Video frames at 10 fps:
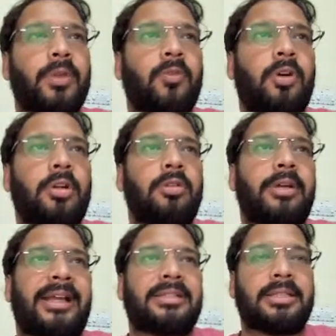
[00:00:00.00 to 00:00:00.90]
want to
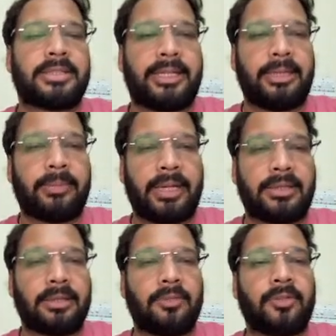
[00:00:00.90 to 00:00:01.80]
access any
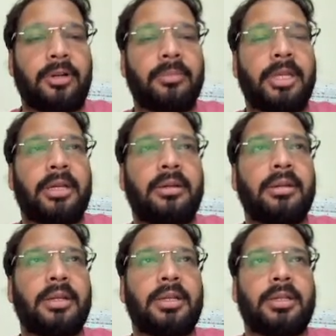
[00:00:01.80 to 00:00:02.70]
method from here,
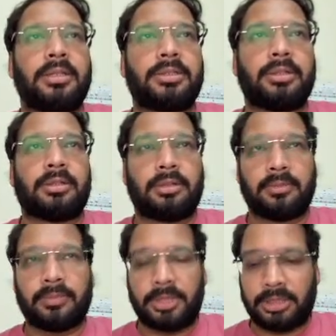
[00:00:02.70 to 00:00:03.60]
so
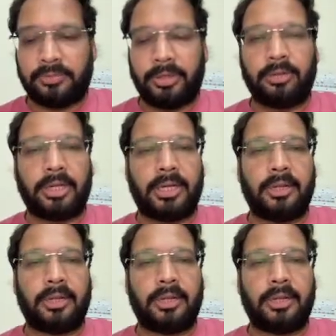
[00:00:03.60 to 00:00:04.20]
this way you can